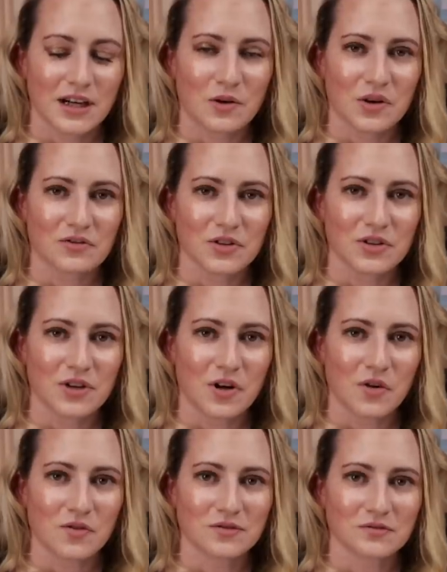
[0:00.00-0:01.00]
However, you
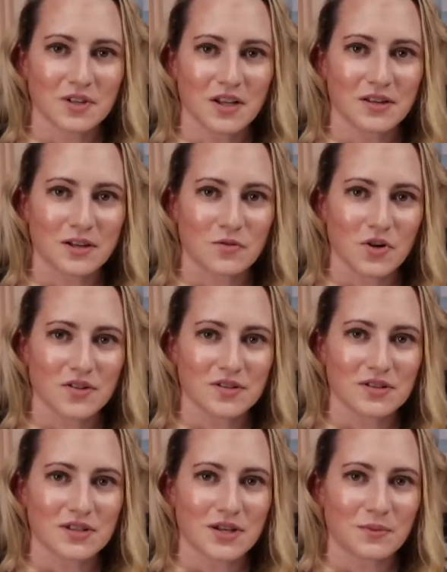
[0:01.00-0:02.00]
know, I think where
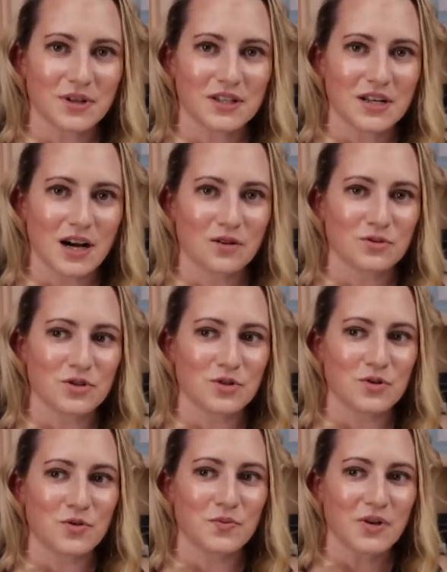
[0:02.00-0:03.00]
this is coming down
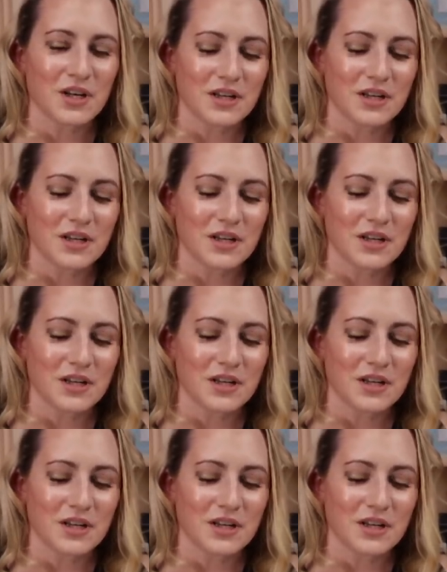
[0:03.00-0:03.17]
to,